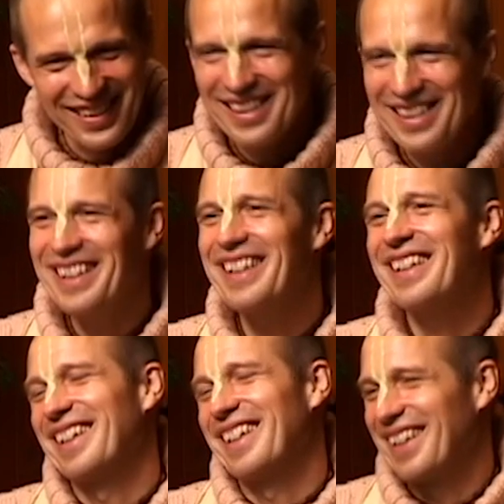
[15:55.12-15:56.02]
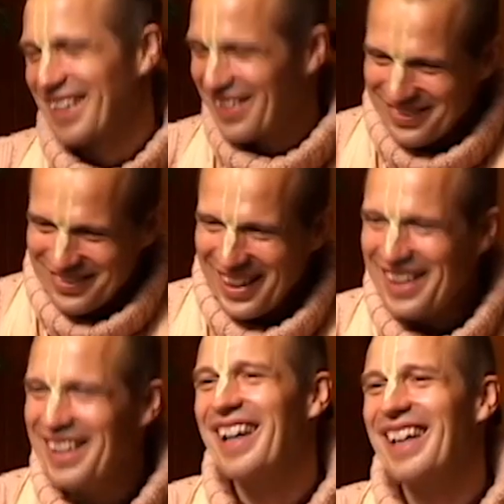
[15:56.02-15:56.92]
And he
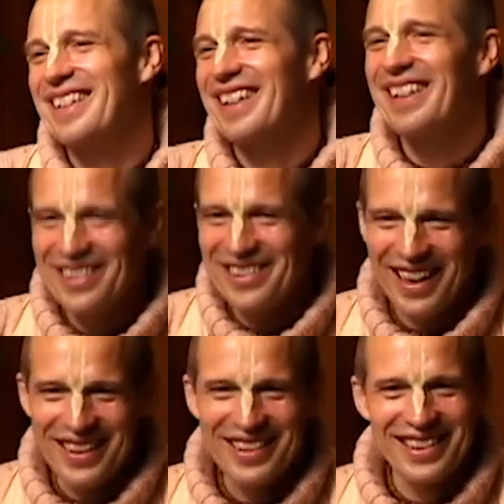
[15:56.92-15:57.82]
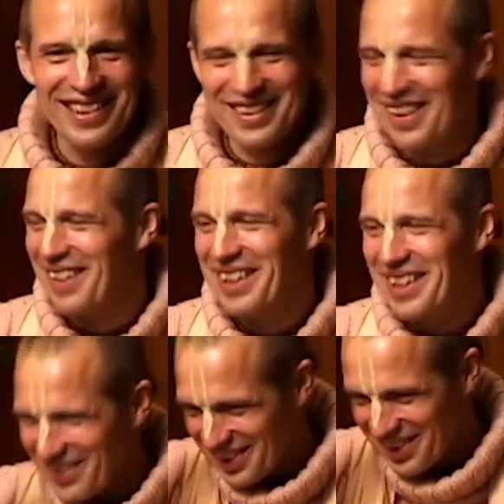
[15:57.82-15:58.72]
very nicely knew how to, I mean,
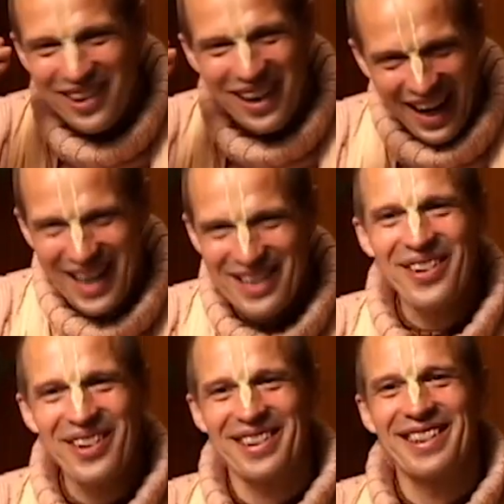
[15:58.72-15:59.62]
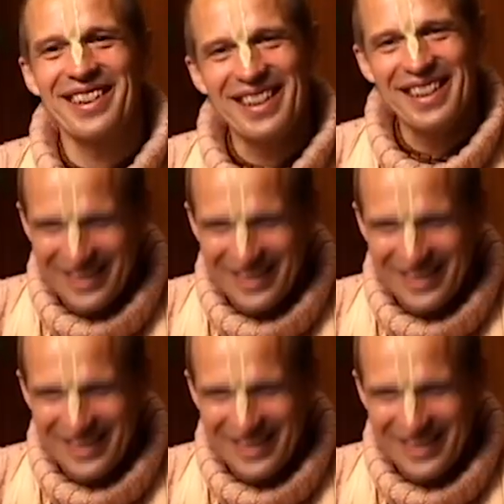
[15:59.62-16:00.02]
he was so expert to,